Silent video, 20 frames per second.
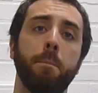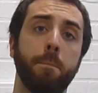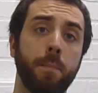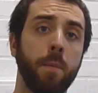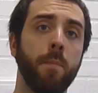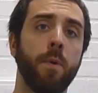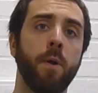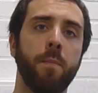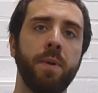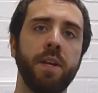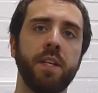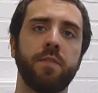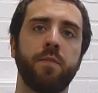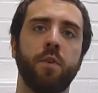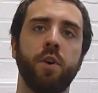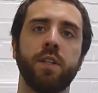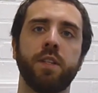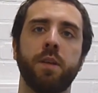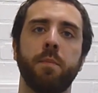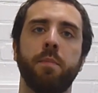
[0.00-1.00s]
Bumblebees,
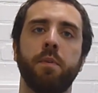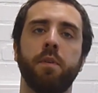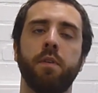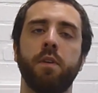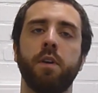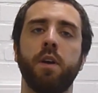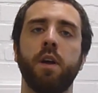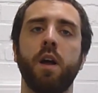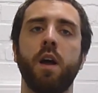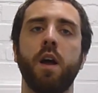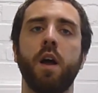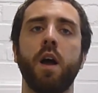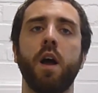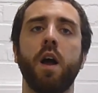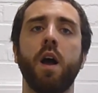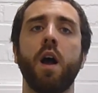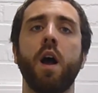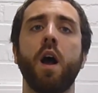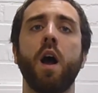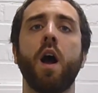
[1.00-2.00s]
for example,
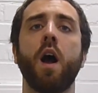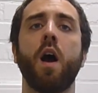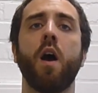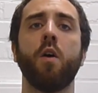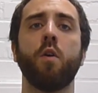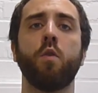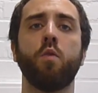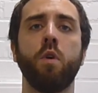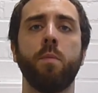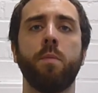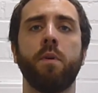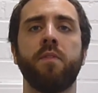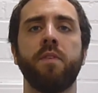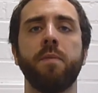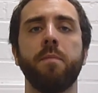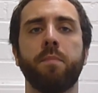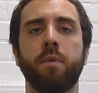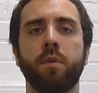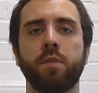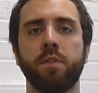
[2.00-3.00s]
are a group of
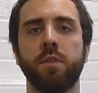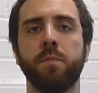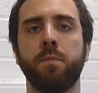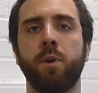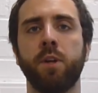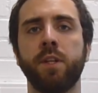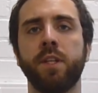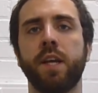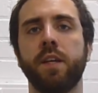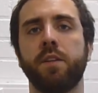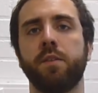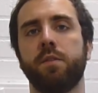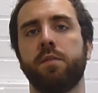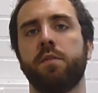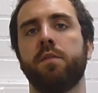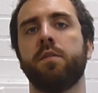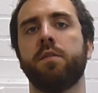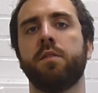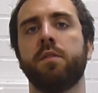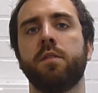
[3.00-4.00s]
important
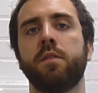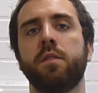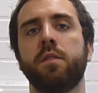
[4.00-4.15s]
pollinators,